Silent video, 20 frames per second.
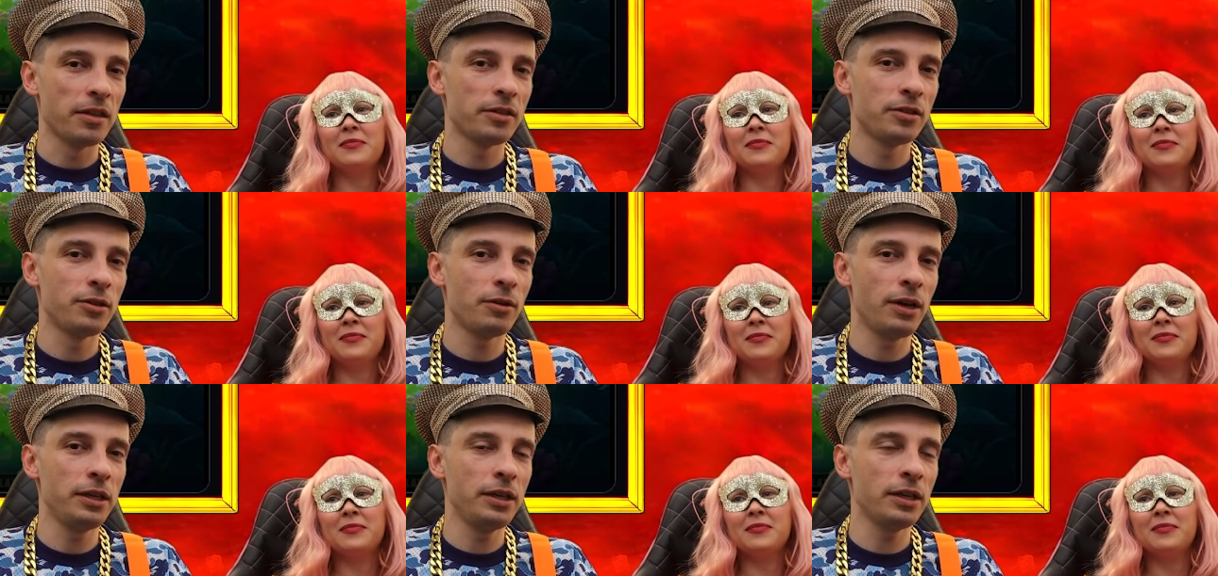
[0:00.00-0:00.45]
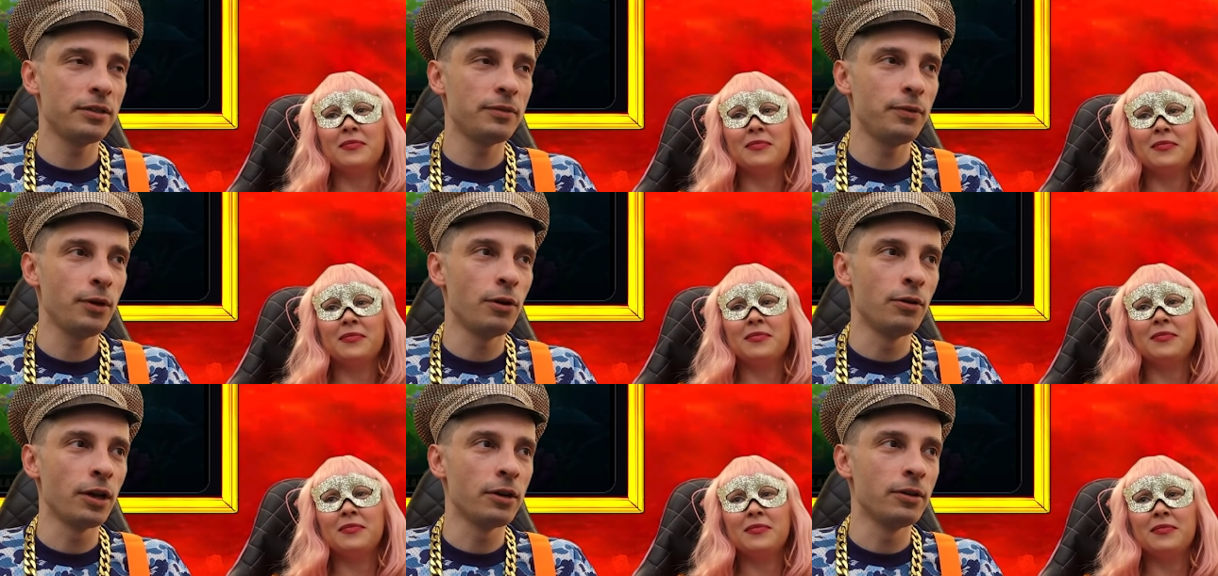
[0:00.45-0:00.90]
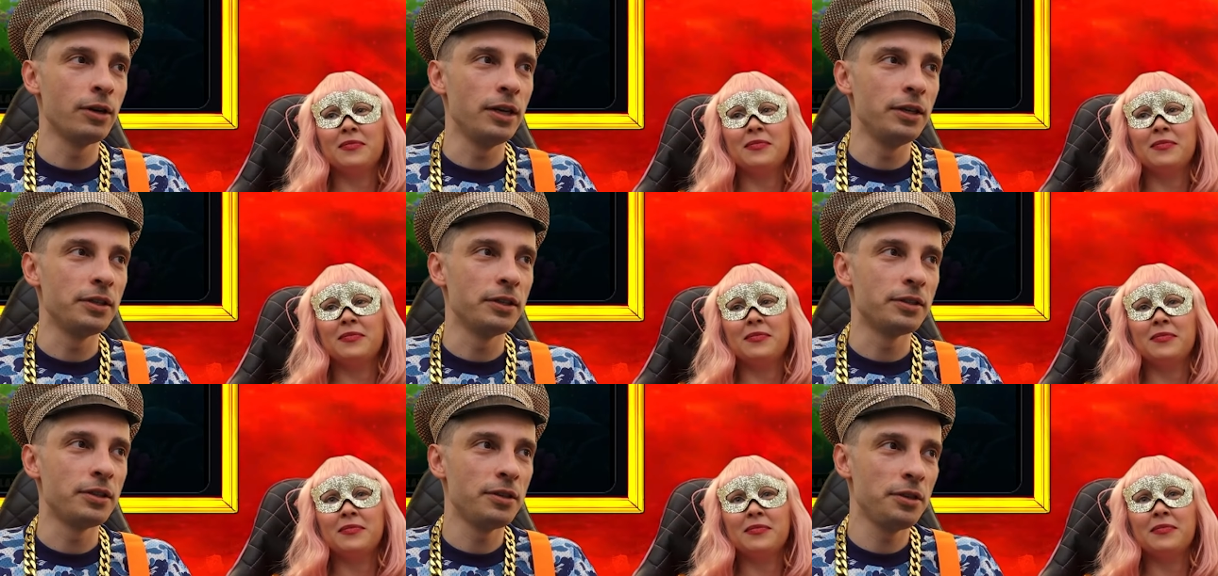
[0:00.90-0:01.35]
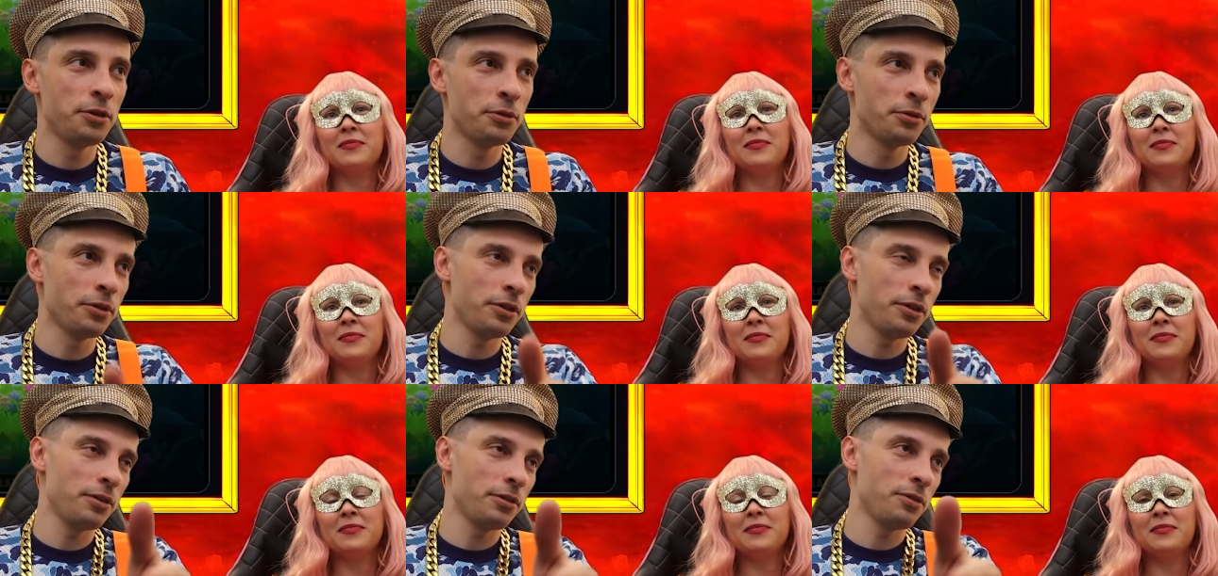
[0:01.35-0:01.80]
Speaker 1: So I guess we all related. We
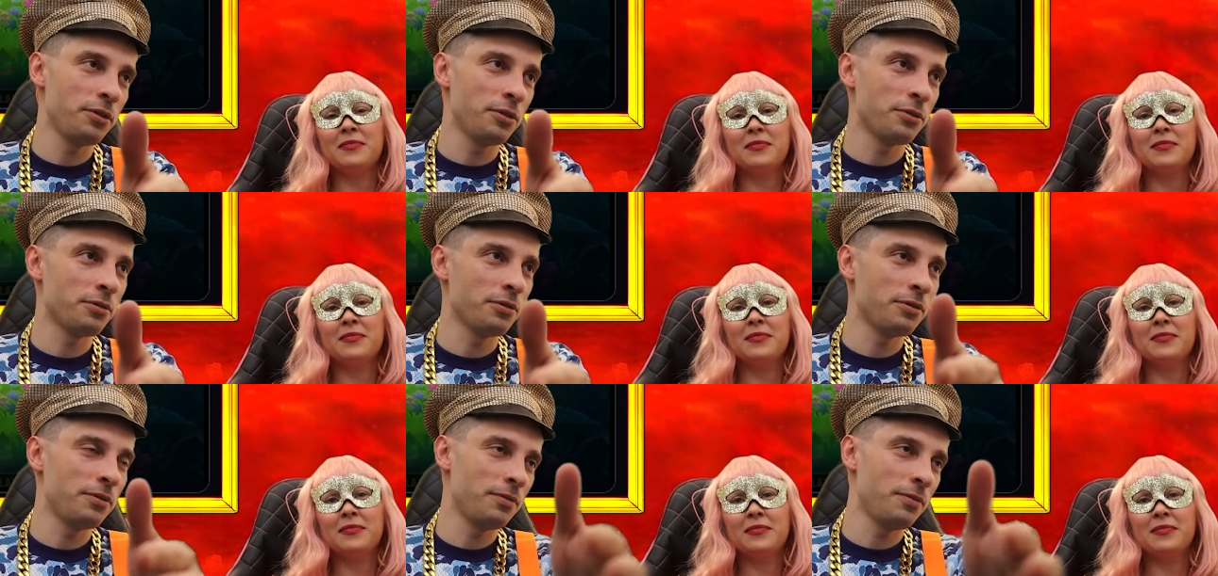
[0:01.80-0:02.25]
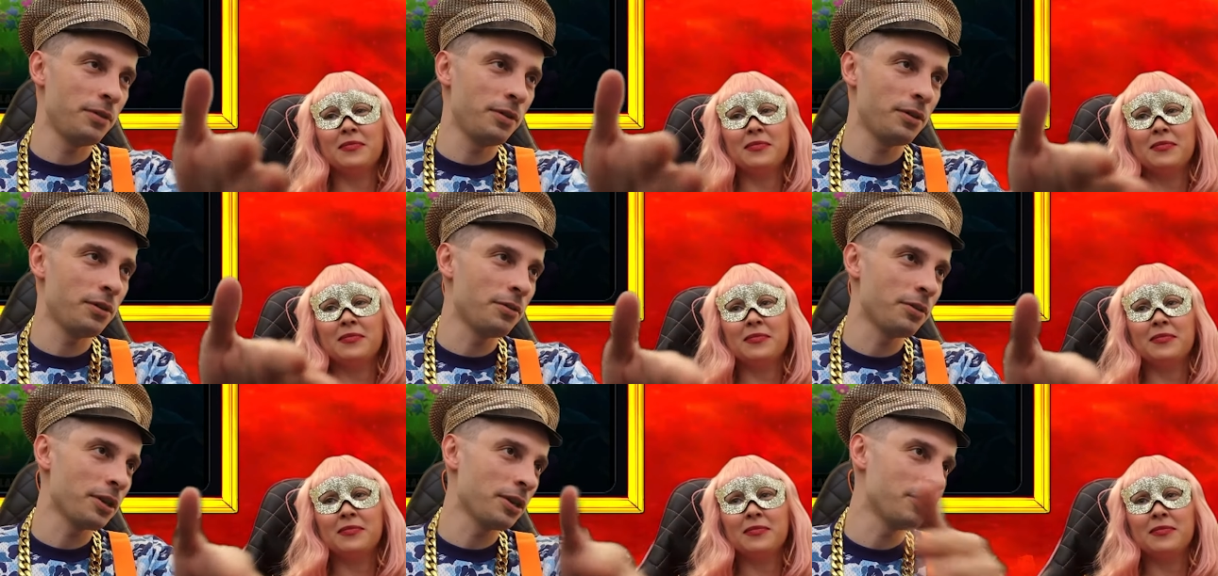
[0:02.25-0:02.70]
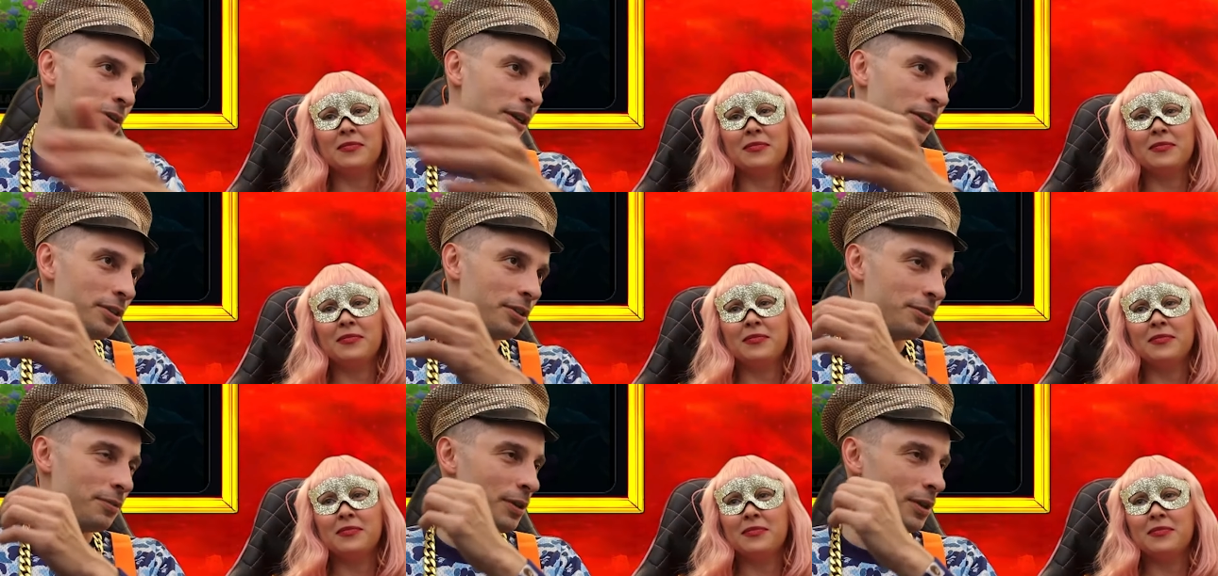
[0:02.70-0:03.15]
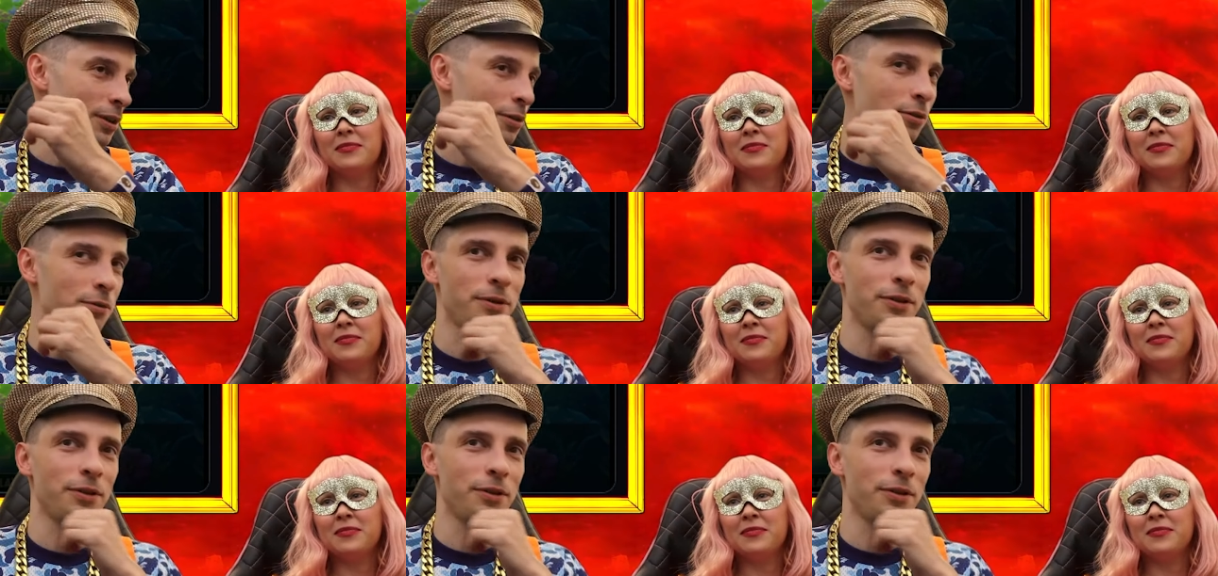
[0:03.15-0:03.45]
all related. We are all